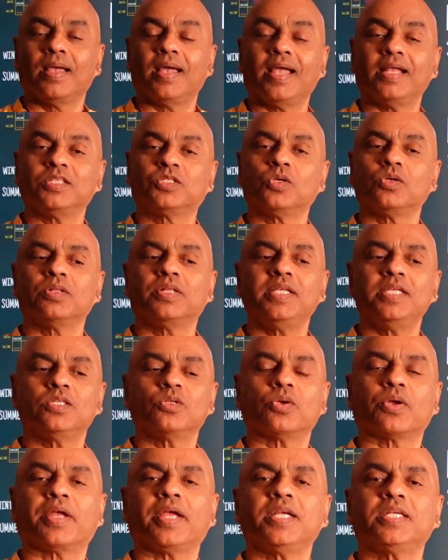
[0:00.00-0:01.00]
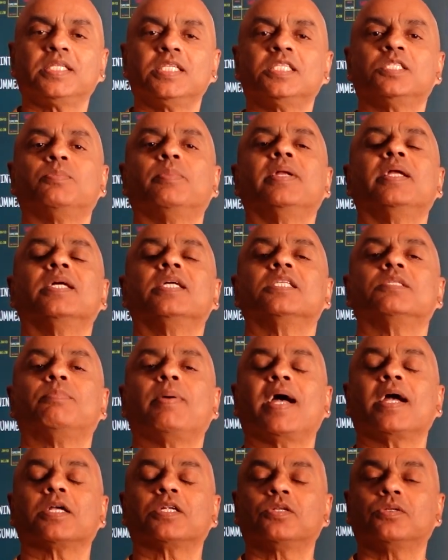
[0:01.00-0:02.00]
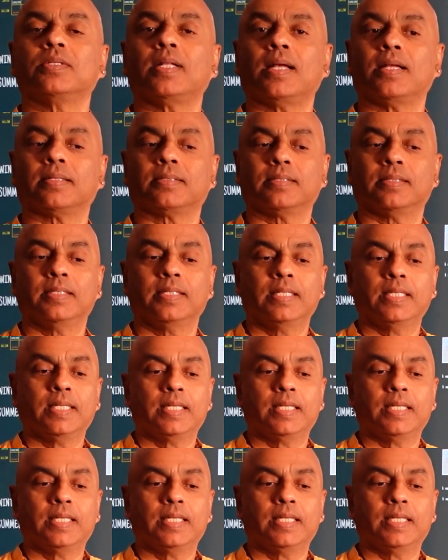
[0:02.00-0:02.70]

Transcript: And so these occasions bring us back to that